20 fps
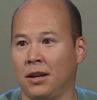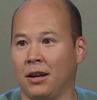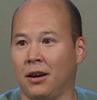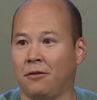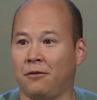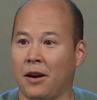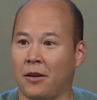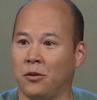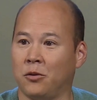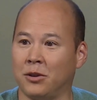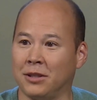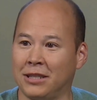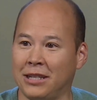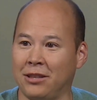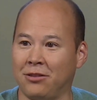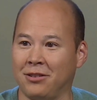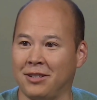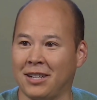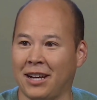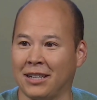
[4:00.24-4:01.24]
a
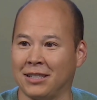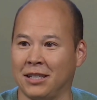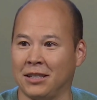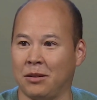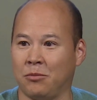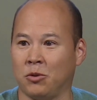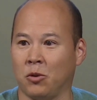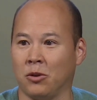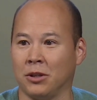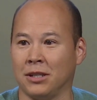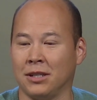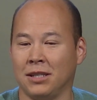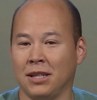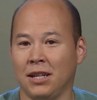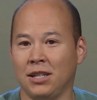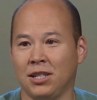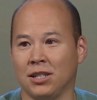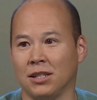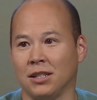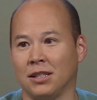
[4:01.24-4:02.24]
501c3 tax-exempt
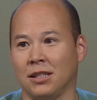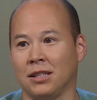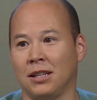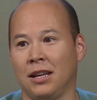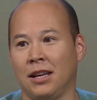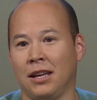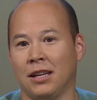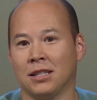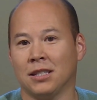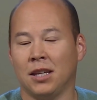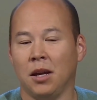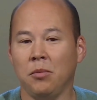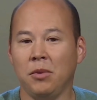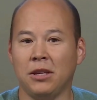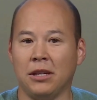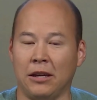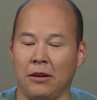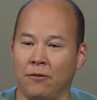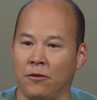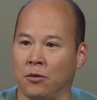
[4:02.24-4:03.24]
organization, some of
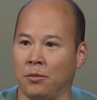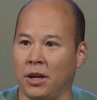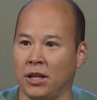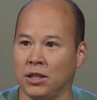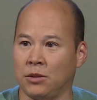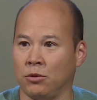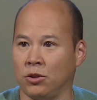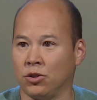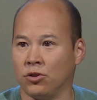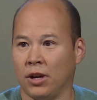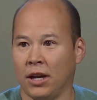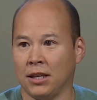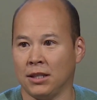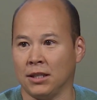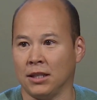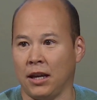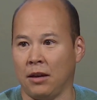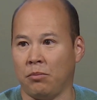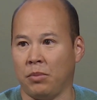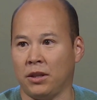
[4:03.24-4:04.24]
the information will
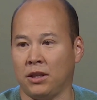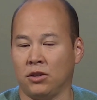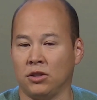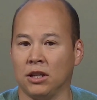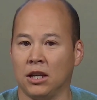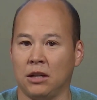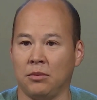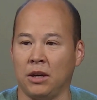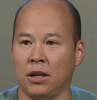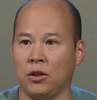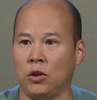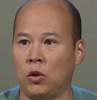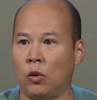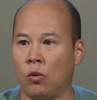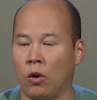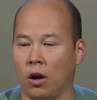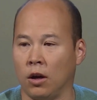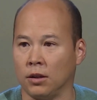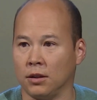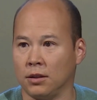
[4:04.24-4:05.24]
translate, but there's going to be a
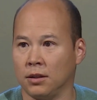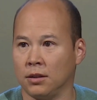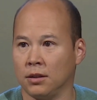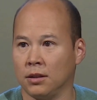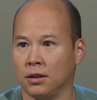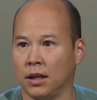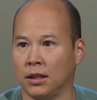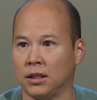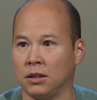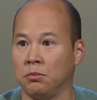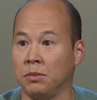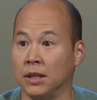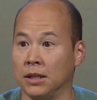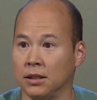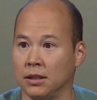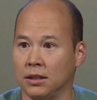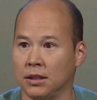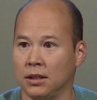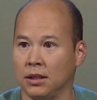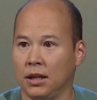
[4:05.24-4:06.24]
nuance that's
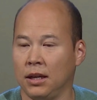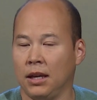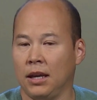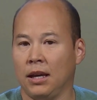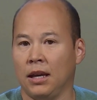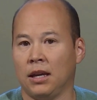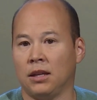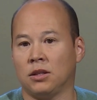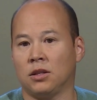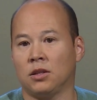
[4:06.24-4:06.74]
missed. And